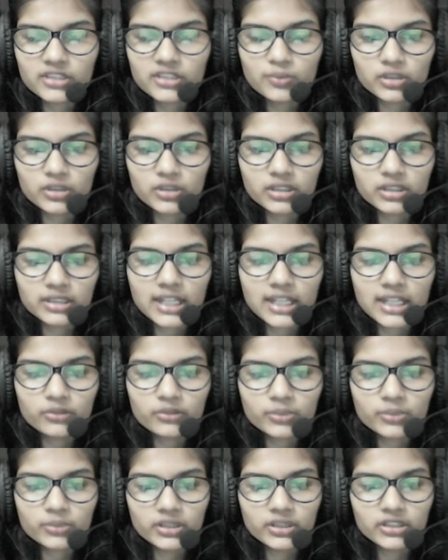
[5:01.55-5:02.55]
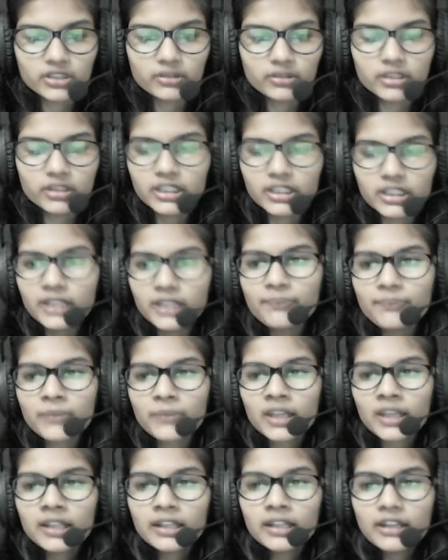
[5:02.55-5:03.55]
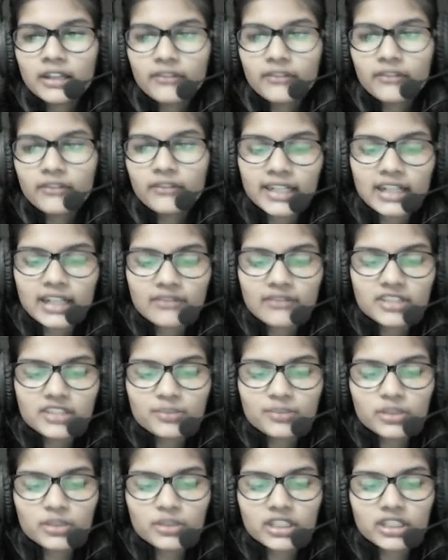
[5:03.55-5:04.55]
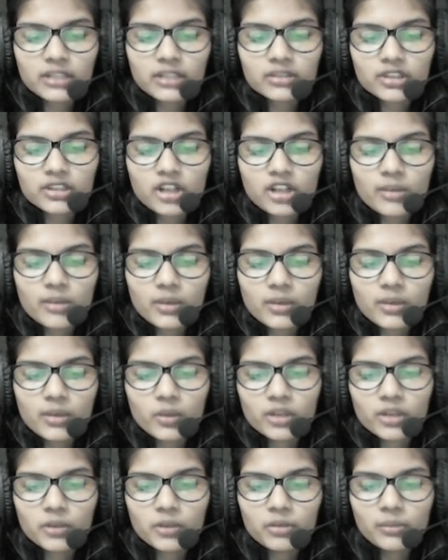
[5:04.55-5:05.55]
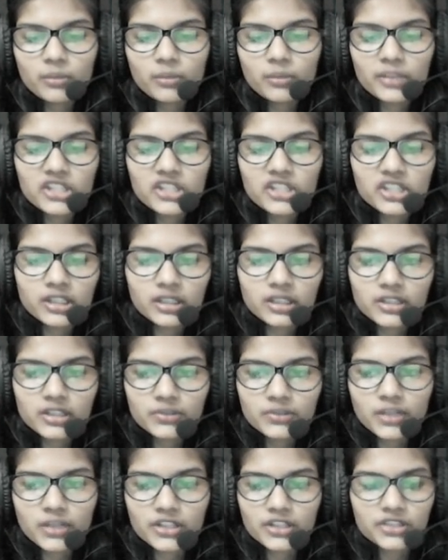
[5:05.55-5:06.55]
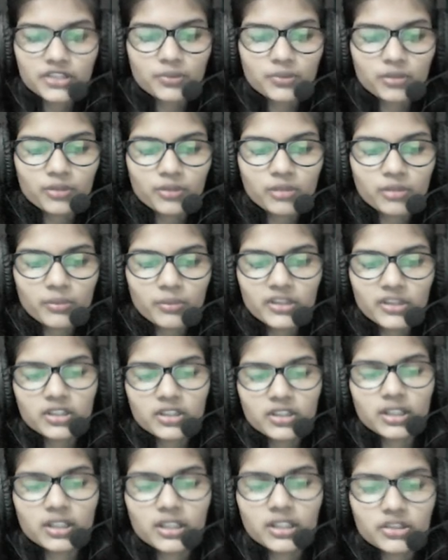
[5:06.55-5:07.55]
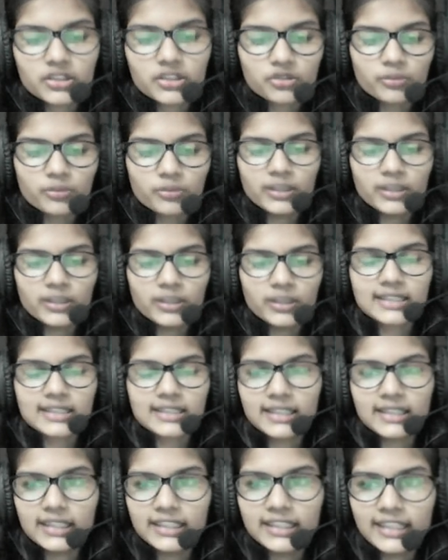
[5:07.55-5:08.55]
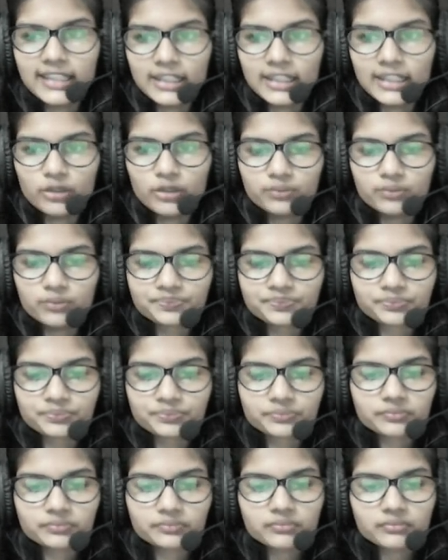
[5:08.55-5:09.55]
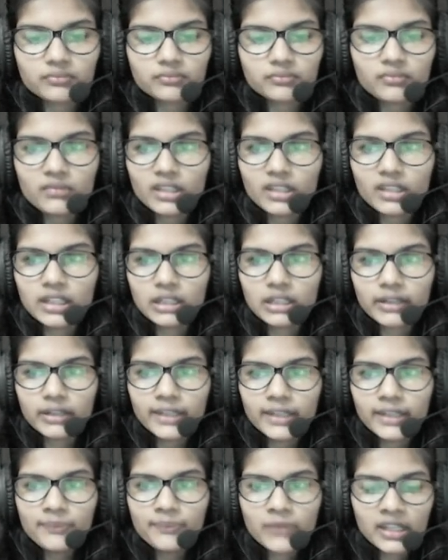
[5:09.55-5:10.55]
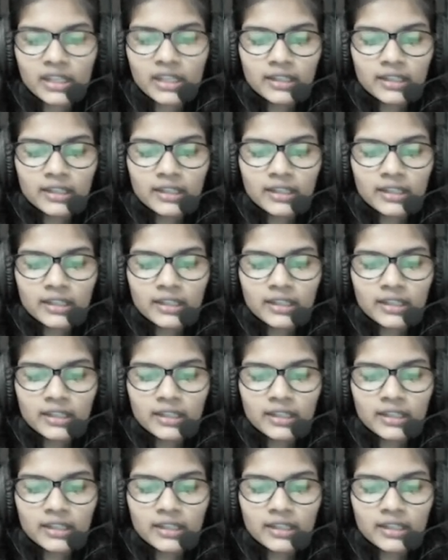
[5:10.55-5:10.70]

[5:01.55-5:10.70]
I just put that out particular thing. Fine. After just putting out a comma, what about my BG color? So I just want my BG color to be, let's say, yellow. Okay.